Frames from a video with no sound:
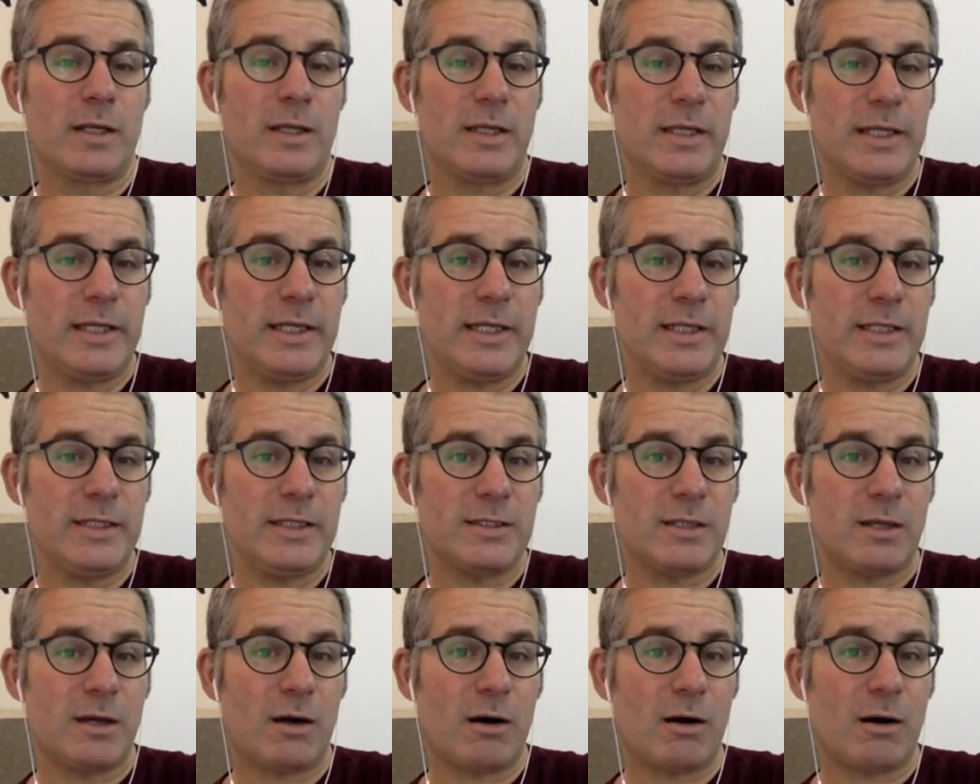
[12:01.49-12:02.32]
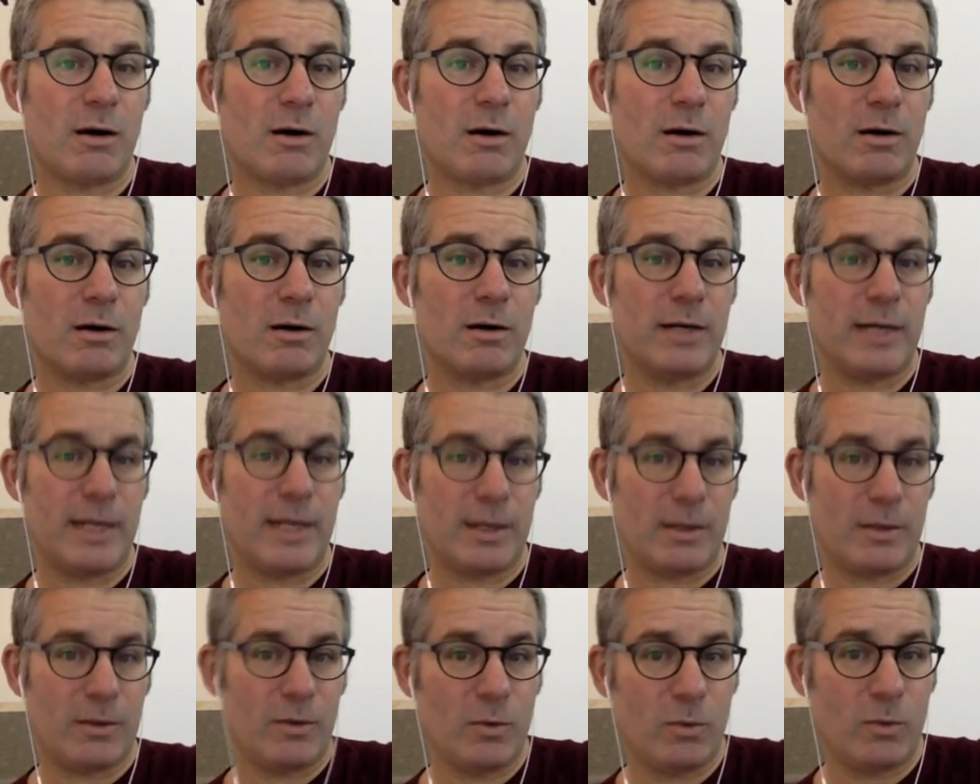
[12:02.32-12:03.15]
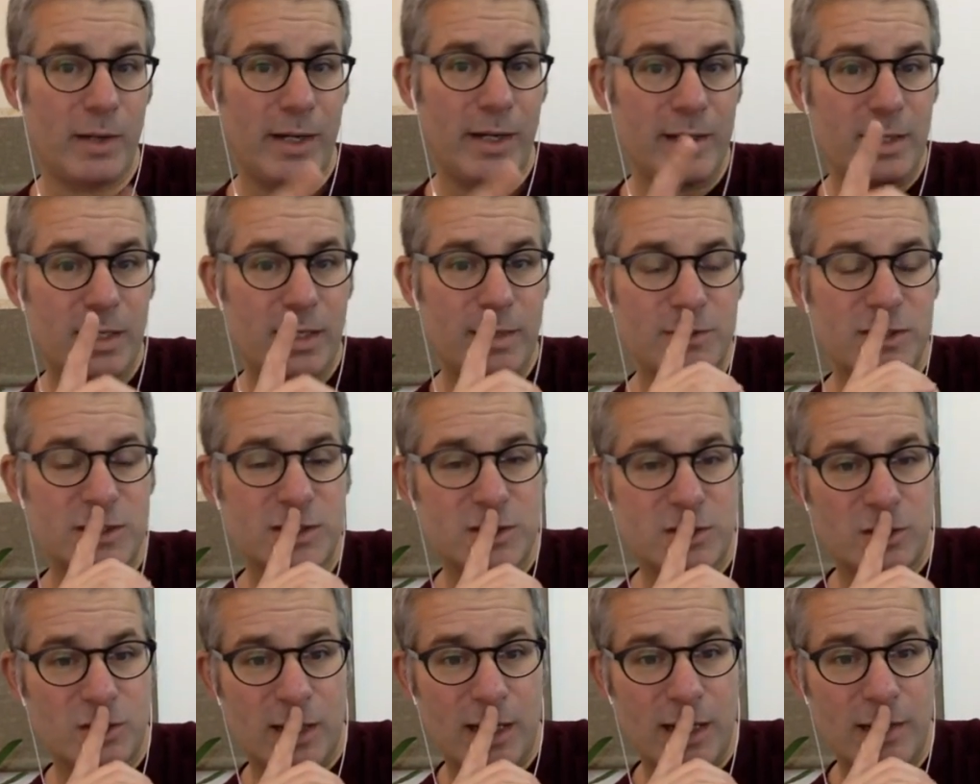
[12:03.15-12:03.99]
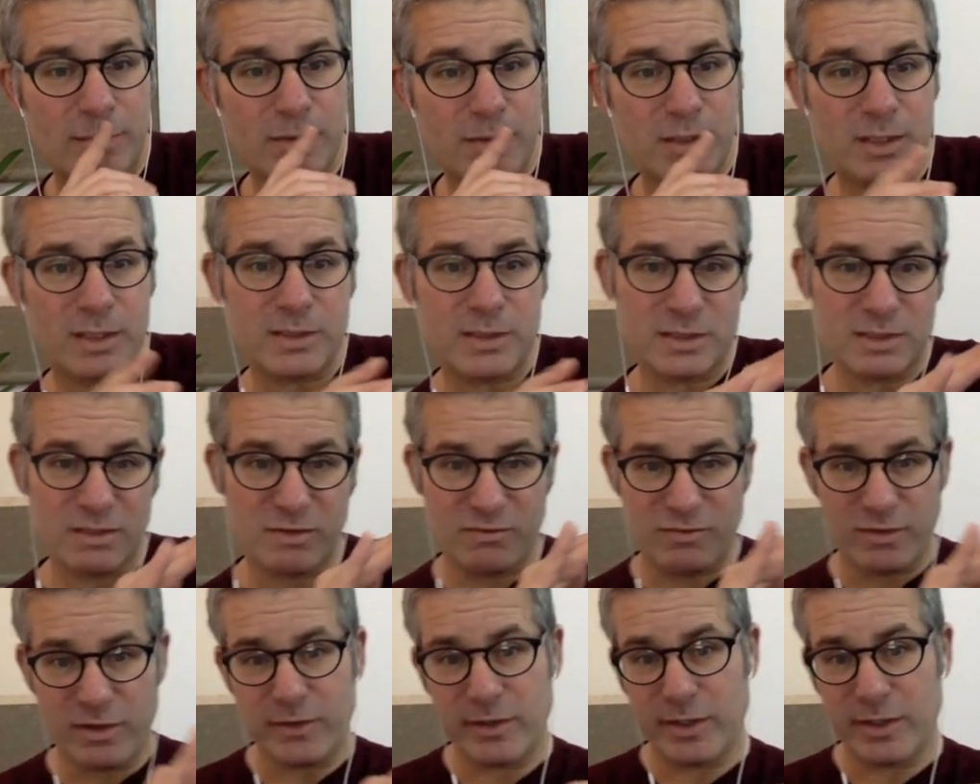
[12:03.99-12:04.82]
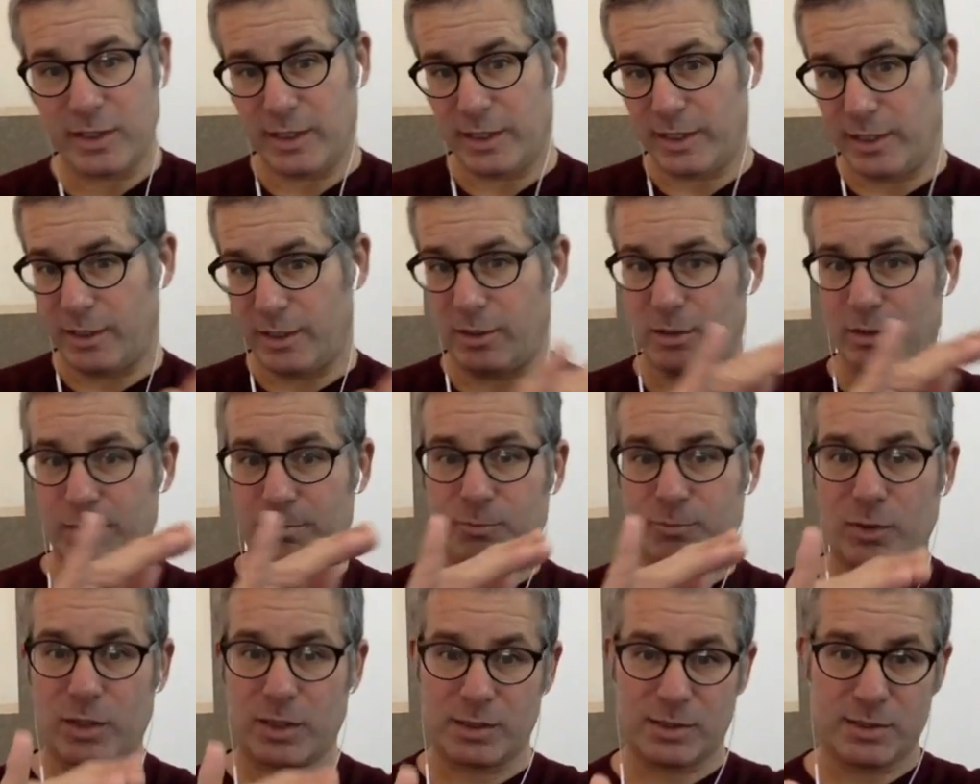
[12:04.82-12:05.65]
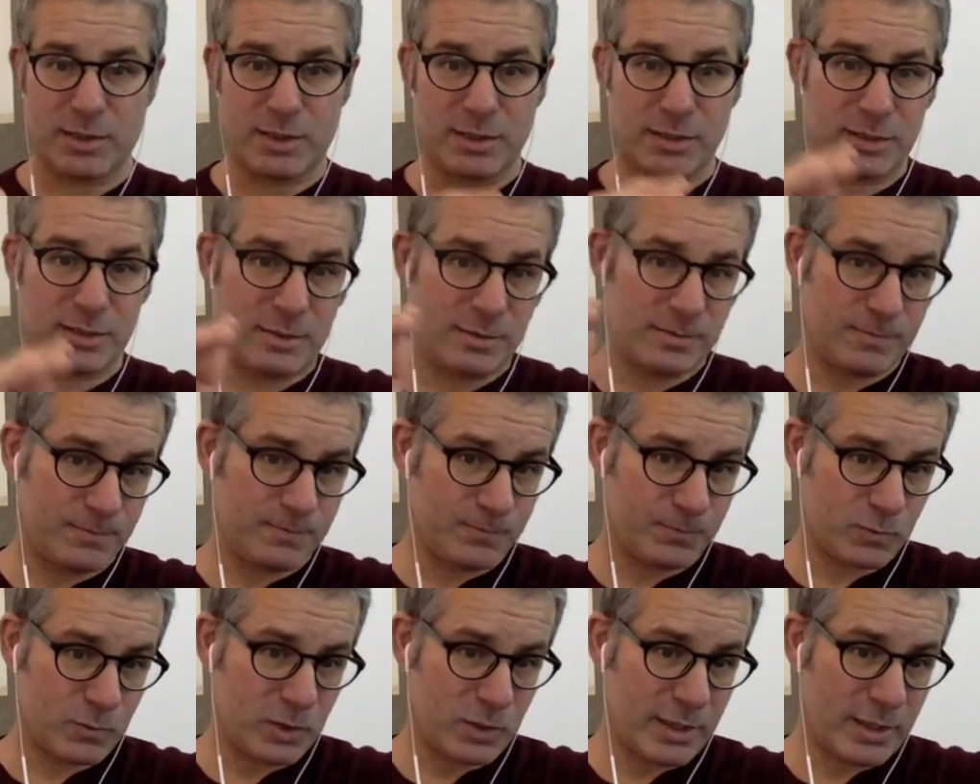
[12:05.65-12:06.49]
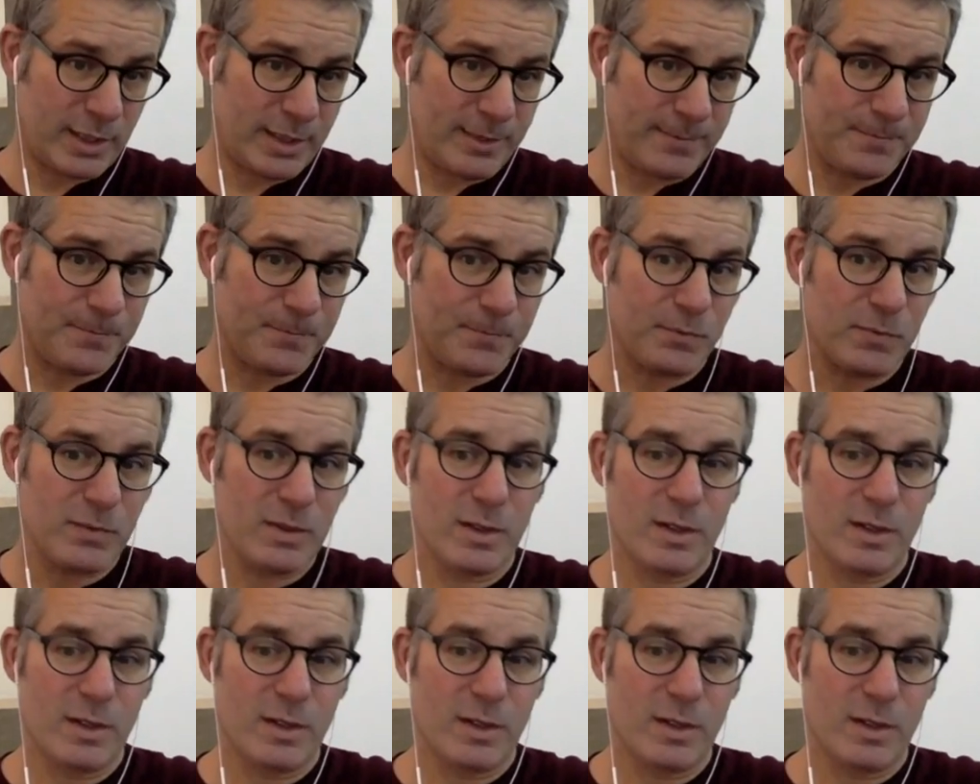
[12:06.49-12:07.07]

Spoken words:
these are, now the way that I'm describing this is a very linear process, okay?